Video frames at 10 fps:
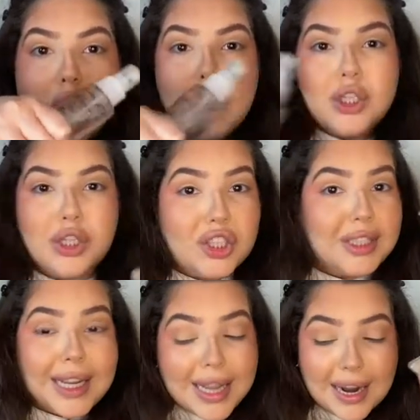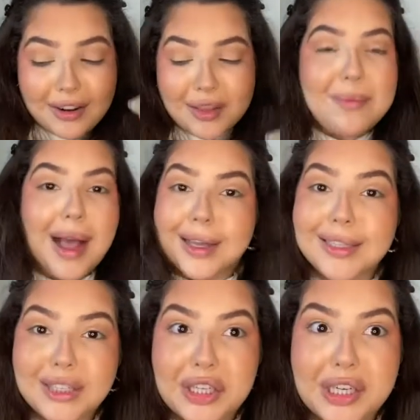So just take it out of the
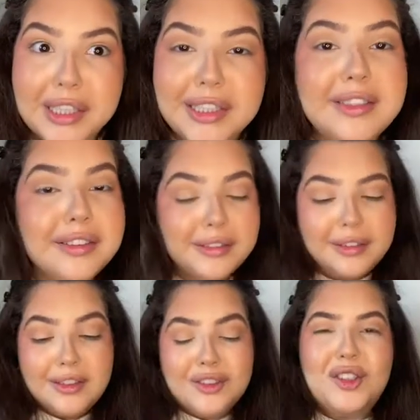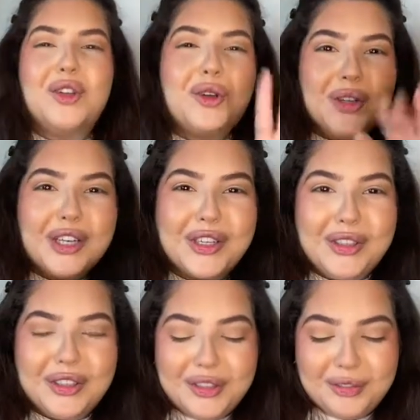packet, duh. Tutorial.